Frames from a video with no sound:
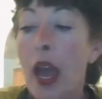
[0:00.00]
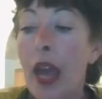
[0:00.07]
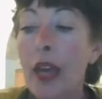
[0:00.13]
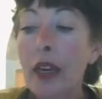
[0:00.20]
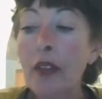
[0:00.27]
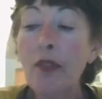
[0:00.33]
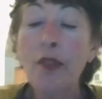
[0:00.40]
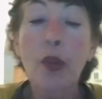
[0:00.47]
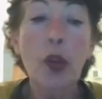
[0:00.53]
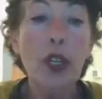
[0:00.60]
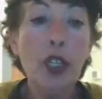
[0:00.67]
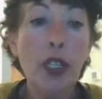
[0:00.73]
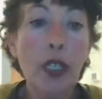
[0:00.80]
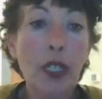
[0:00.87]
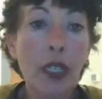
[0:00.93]
And
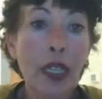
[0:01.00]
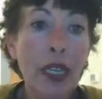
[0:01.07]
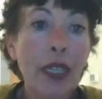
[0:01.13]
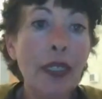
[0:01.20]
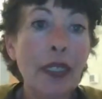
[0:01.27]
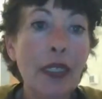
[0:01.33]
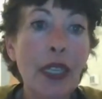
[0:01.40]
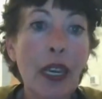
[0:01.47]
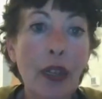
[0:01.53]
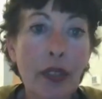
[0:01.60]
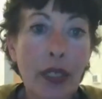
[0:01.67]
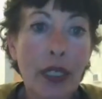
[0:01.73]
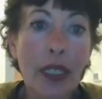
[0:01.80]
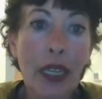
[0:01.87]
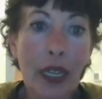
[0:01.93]
unfortunately, it
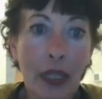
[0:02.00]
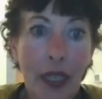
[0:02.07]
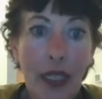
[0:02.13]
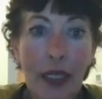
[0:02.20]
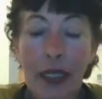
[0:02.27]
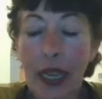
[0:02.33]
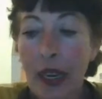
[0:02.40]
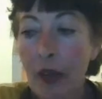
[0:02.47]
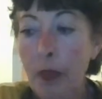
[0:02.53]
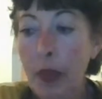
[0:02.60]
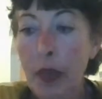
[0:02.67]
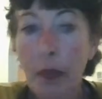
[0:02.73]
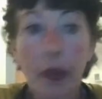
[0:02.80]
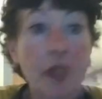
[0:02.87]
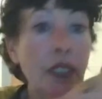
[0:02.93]
scares the daylights out of people.